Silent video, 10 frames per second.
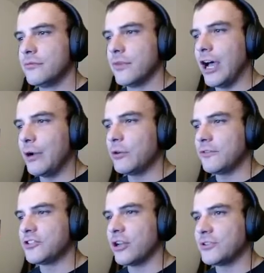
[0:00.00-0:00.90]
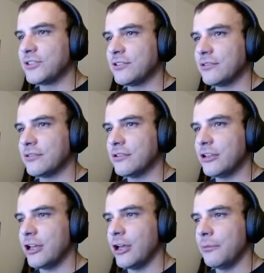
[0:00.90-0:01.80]
I would have chosen,
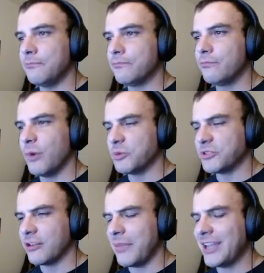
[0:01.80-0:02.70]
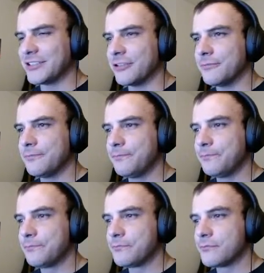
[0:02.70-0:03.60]
Amanda?
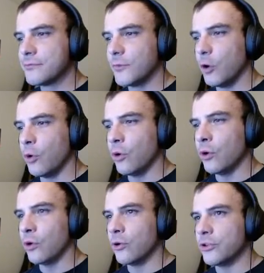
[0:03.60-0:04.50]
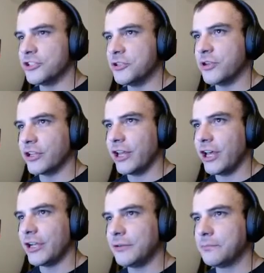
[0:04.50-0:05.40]
Or the dude
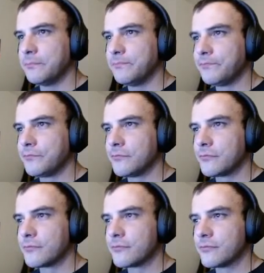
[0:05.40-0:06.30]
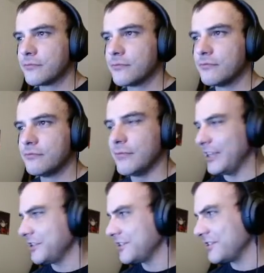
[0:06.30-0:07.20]
online.
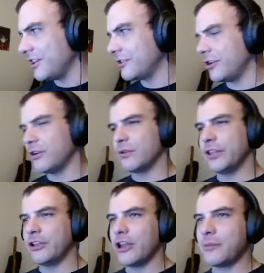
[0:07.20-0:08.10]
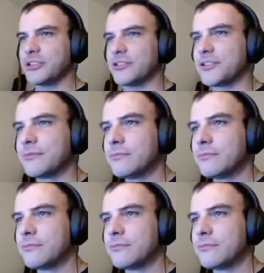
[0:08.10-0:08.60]
Man, this is not really good options.